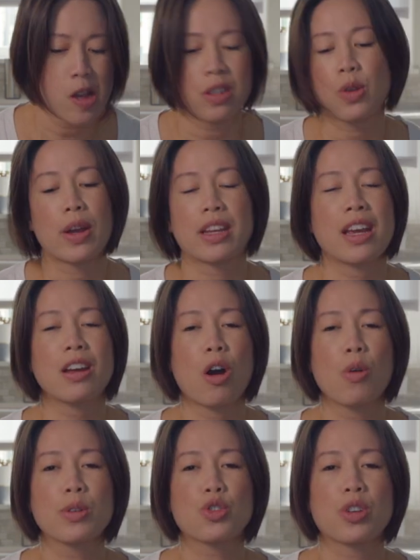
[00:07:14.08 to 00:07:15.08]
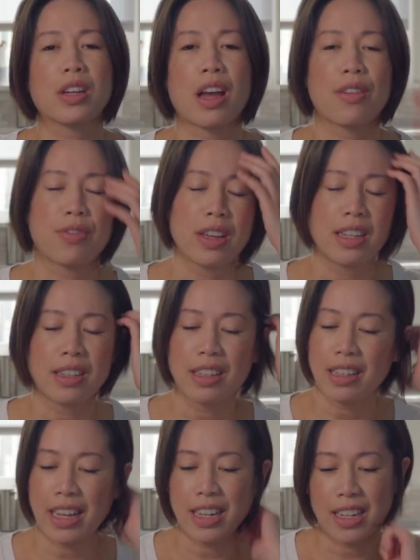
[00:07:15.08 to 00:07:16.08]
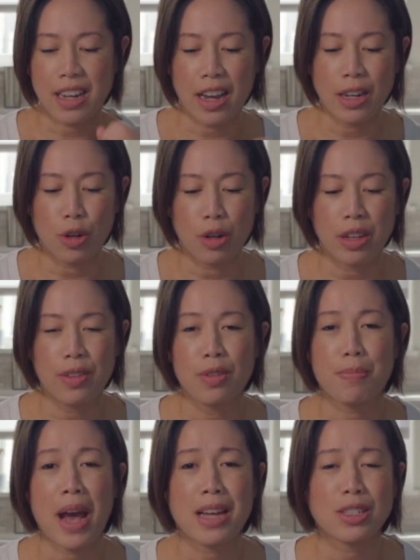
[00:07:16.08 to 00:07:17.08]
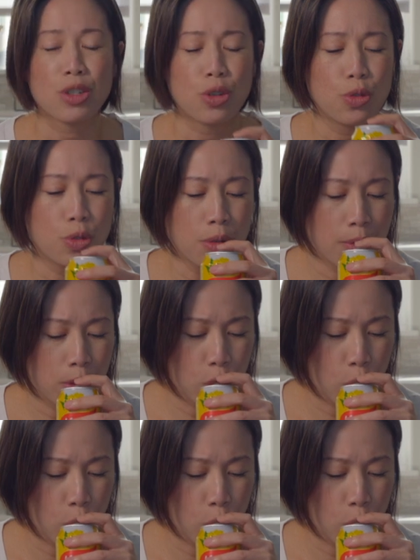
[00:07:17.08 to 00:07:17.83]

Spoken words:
So I can't always drink caffeine late at night or even past noon.